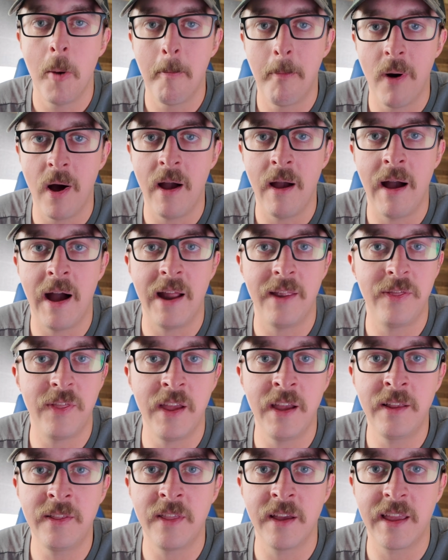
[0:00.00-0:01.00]
but I
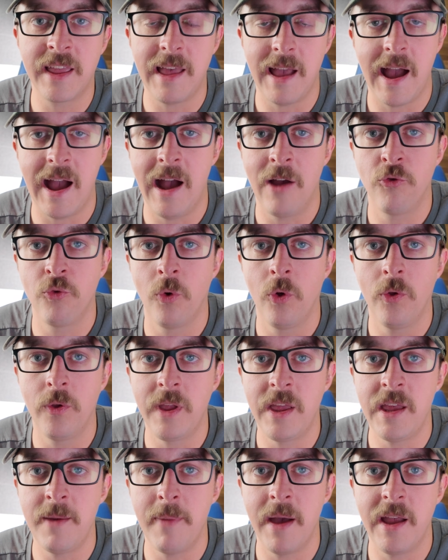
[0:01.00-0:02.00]
think the casual
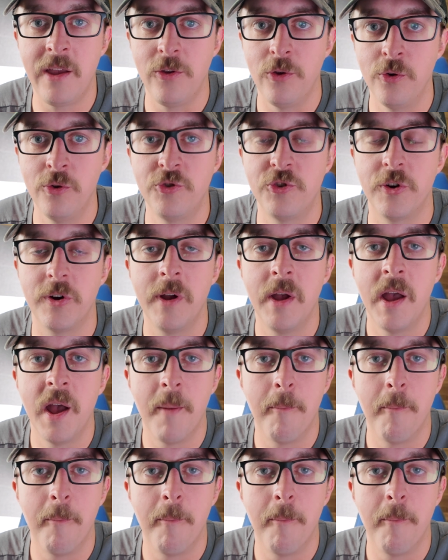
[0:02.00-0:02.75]
eBay user